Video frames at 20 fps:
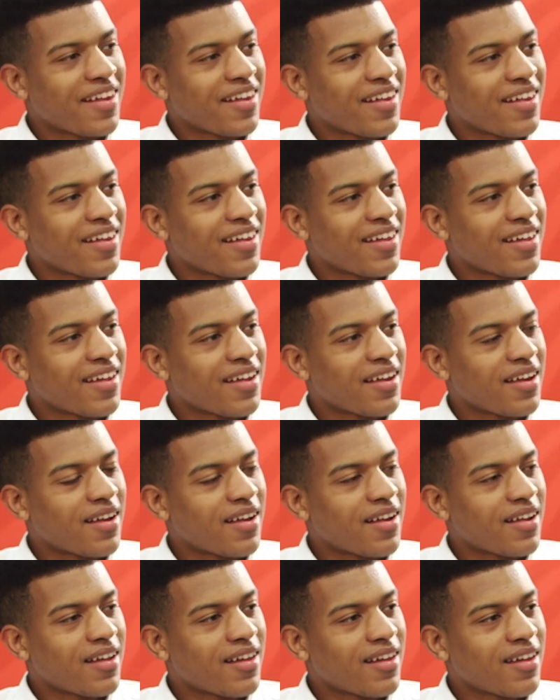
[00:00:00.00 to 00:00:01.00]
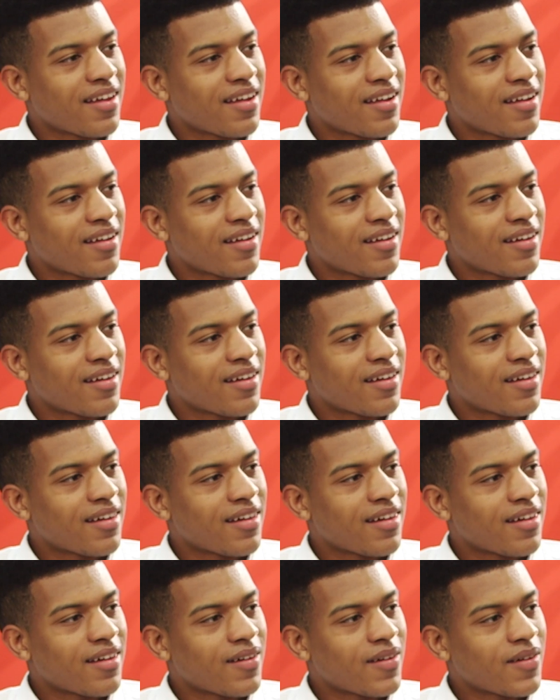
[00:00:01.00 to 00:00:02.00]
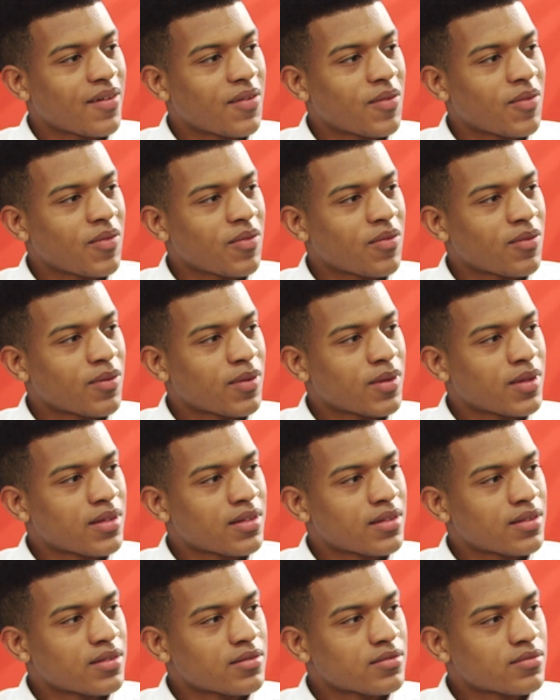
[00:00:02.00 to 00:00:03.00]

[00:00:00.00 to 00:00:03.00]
(not speaking)